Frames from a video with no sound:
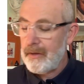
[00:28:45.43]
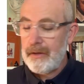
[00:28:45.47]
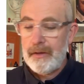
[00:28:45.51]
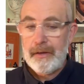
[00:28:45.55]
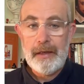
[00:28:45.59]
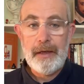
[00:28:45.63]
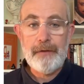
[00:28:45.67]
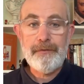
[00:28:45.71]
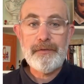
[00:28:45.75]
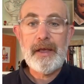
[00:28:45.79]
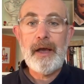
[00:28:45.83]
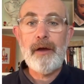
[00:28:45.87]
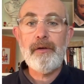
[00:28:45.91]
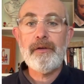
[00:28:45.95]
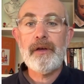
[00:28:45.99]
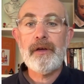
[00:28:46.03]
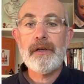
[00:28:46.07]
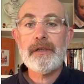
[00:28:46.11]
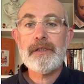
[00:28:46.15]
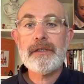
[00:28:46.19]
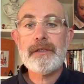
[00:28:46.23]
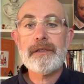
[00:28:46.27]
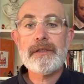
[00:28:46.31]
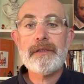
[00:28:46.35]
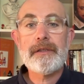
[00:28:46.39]
if thou
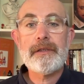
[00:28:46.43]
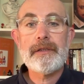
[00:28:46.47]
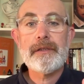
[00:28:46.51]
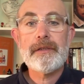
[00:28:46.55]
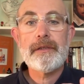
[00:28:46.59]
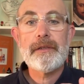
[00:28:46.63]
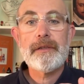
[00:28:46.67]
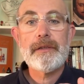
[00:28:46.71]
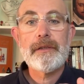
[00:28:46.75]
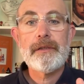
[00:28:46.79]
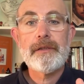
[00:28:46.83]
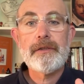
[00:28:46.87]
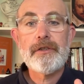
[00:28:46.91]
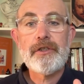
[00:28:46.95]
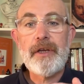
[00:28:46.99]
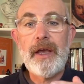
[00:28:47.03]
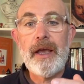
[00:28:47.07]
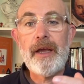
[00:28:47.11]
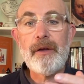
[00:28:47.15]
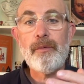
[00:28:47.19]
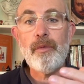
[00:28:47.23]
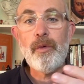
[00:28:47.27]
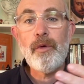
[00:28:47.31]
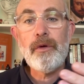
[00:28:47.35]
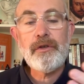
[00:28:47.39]
dost
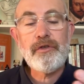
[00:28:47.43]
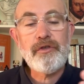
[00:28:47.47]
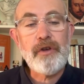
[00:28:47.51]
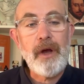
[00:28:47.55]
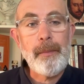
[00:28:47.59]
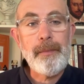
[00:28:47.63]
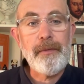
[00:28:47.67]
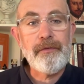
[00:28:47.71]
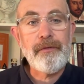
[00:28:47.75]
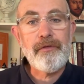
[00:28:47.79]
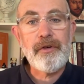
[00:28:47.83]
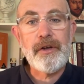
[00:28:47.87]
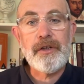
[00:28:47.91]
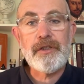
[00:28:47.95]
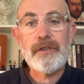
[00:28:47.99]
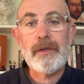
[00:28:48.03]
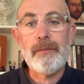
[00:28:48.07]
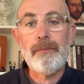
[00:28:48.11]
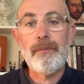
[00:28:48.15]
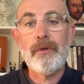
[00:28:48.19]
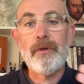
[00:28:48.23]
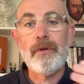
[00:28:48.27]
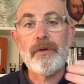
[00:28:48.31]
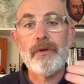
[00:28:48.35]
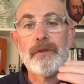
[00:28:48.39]
shed one drop of Christian
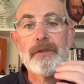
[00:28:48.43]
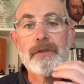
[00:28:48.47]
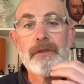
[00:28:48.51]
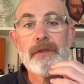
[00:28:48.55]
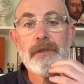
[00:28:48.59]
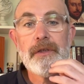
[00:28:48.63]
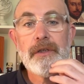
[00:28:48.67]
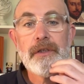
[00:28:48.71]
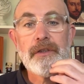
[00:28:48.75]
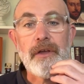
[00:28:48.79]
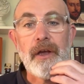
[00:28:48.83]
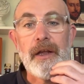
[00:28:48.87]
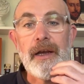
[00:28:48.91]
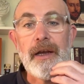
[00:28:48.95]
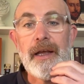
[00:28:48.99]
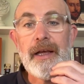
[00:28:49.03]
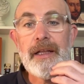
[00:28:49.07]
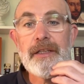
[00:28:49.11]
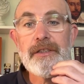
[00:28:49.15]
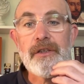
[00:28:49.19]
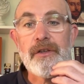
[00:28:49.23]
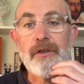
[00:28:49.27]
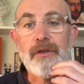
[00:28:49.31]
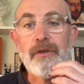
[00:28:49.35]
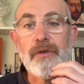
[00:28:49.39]
blood, thy
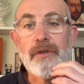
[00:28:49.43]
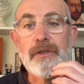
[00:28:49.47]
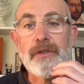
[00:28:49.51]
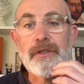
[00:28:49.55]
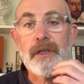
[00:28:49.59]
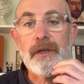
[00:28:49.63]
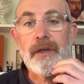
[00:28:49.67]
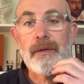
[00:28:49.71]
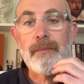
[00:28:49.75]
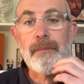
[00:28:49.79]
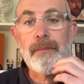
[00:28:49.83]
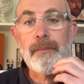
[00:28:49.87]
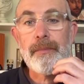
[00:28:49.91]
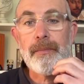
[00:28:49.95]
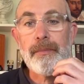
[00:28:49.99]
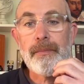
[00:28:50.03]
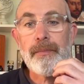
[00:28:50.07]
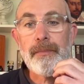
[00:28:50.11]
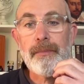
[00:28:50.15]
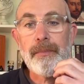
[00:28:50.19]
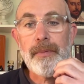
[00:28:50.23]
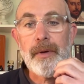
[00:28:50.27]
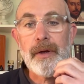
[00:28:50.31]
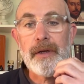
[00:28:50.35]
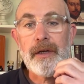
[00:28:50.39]
lands and goods, and
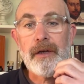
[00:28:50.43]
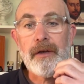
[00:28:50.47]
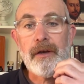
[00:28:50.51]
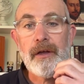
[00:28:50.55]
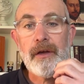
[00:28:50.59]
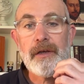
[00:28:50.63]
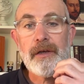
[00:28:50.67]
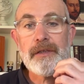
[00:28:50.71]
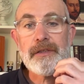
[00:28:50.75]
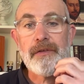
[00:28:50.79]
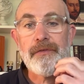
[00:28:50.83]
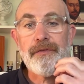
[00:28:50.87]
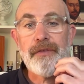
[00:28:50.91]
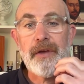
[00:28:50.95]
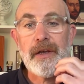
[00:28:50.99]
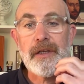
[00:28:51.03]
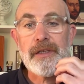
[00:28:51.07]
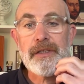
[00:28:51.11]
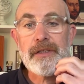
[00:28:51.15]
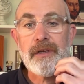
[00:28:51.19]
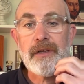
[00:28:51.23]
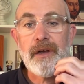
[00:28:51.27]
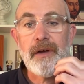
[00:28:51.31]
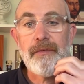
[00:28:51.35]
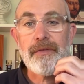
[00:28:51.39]
by the laws of
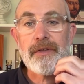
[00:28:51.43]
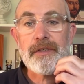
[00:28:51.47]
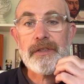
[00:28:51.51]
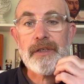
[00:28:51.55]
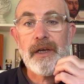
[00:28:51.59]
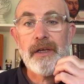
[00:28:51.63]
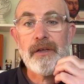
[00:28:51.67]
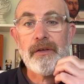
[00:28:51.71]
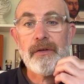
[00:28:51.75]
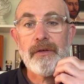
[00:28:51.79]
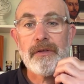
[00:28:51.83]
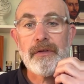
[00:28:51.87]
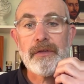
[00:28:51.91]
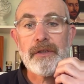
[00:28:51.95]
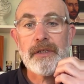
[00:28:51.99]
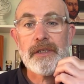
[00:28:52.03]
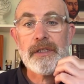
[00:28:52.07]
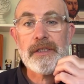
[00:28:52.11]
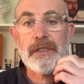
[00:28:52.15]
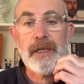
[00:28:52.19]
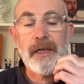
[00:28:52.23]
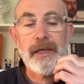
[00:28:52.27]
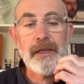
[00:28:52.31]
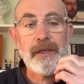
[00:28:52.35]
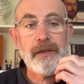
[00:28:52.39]
Venice confiscate unto the
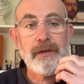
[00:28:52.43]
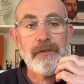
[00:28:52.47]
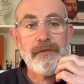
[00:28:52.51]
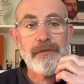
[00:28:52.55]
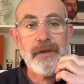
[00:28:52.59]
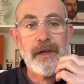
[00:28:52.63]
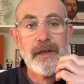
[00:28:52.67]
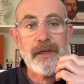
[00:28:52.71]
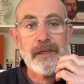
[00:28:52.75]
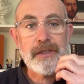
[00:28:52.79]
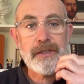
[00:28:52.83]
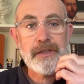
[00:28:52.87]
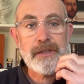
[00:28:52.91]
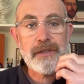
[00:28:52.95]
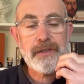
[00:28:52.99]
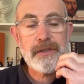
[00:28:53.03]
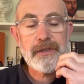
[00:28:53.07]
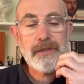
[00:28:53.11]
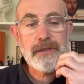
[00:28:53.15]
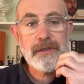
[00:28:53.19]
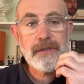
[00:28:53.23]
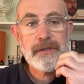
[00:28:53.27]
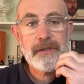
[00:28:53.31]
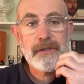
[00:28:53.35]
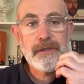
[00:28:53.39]
state of Venice.
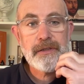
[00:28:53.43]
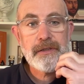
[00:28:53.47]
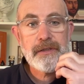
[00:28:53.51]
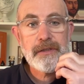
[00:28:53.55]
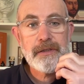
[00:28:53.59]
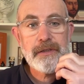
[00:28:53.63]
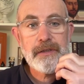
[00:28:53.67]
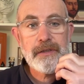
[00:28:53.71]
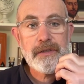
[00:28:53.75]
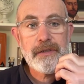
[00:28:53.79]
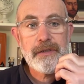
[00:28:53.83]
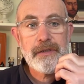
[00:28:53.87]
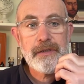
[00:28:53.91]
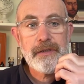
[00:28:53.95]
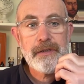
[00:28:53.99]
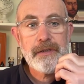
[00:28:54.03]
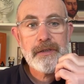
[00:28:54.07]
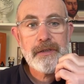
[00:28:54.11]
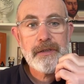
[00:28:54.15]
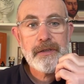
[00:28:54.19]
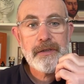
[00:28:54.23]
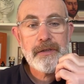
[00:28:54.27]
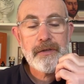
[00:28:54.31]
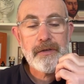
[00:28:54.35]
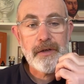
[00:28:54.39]

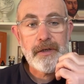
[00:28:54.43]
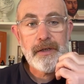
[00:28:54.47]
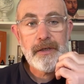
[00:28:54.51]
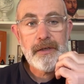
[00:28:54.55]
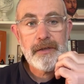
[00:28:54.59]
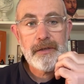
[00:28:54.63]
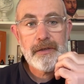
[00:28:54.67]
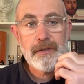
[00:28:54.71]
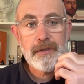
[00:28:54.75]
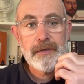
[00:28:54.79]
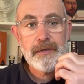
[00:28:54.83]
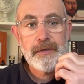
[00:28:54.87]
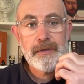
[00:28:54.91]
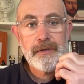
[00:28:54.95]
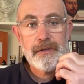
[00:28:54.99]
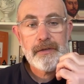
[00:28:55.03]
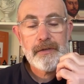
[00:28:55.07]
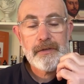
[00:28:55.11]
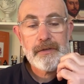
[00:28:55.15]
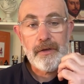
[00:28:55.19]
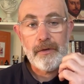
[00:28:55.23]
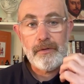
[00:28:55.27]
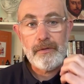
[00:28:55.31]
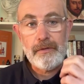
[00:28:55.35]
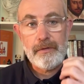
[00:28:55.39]
Right?
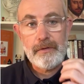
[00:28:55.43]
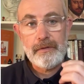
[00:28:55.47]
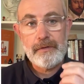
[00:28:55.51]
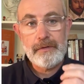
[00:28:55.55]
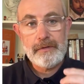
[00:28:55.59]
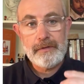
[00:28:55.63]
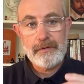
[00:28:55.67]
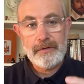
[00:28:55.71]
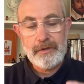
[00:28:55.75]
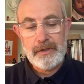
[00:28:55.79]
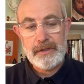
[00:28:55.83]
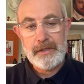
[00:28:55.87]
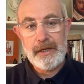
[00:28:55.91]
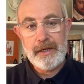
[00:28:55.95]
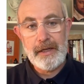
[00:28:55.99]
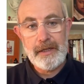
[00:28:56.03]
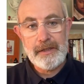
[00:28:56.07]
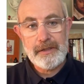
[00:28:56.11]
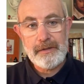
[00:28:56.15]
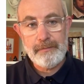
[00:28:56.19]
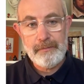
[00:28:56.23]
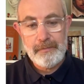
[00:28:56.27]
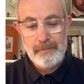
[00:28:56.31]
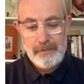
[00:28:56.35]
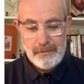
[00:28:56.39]
So she tells
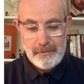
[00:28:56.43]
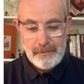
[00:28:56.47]
him,